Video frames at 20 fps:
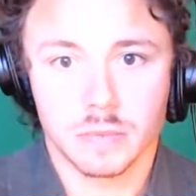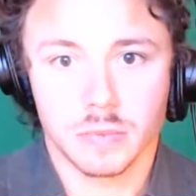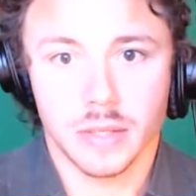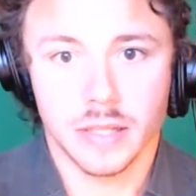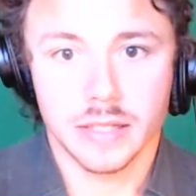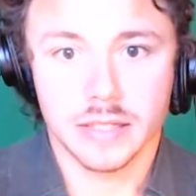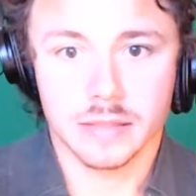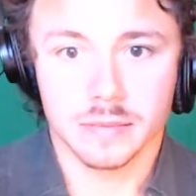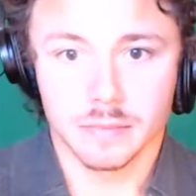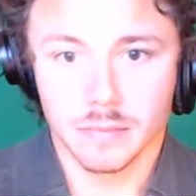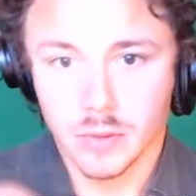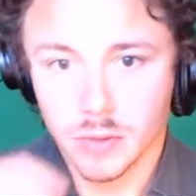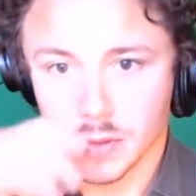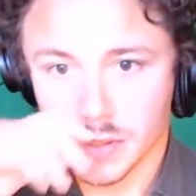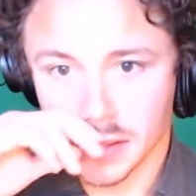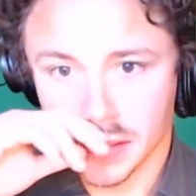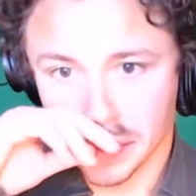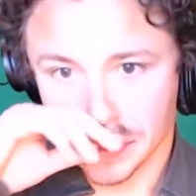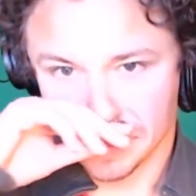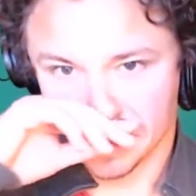some
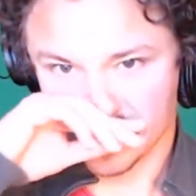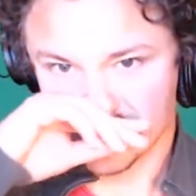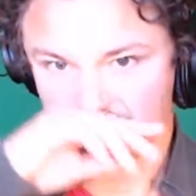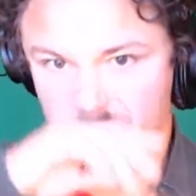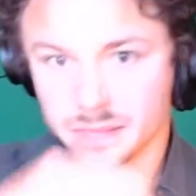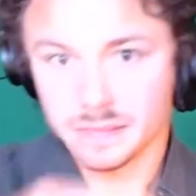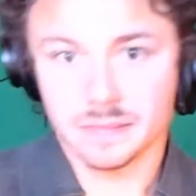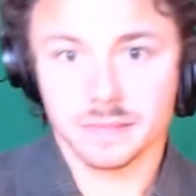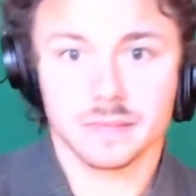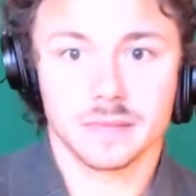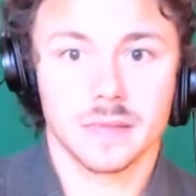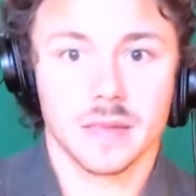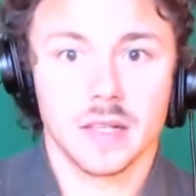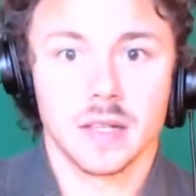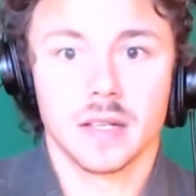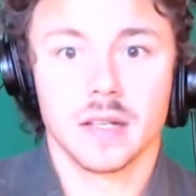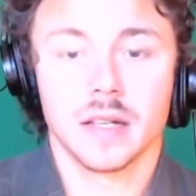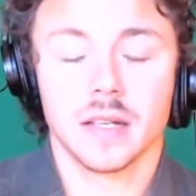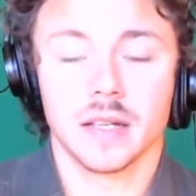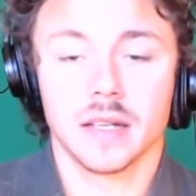music
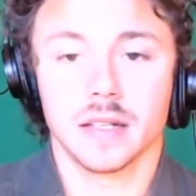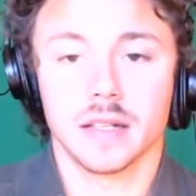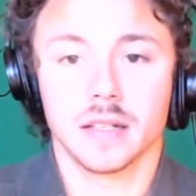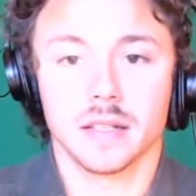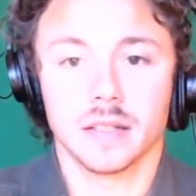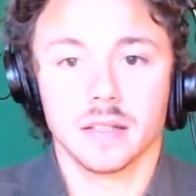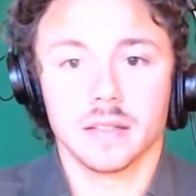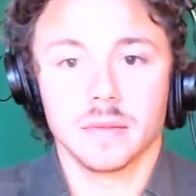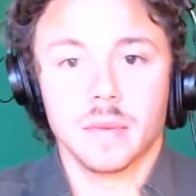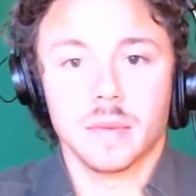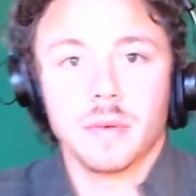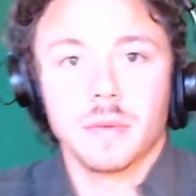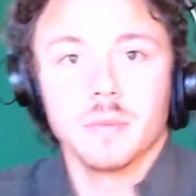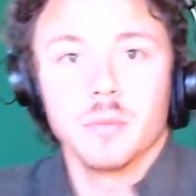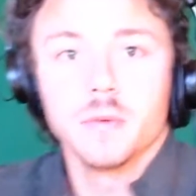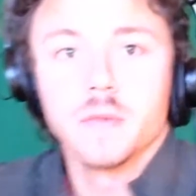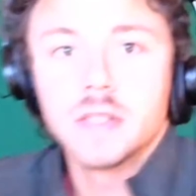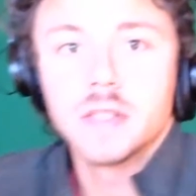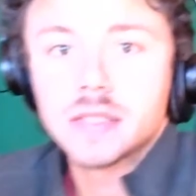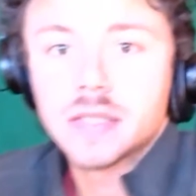and maybe
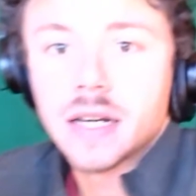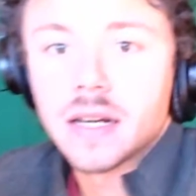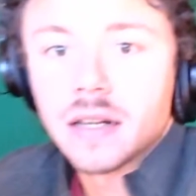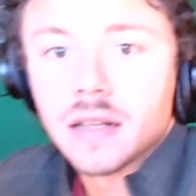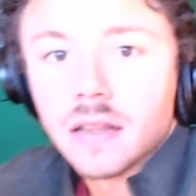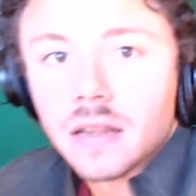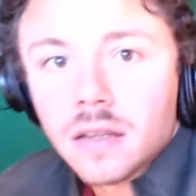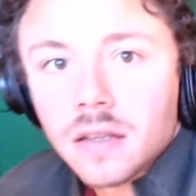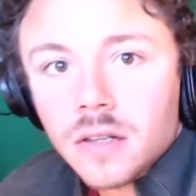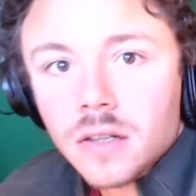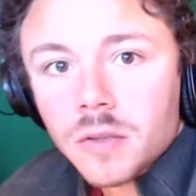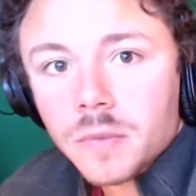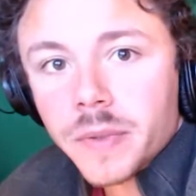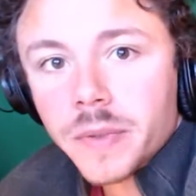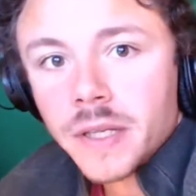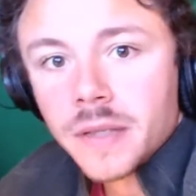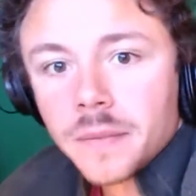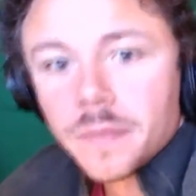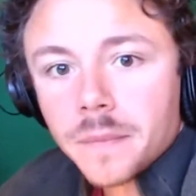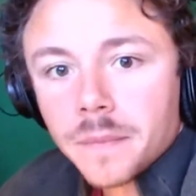move this down a little bit.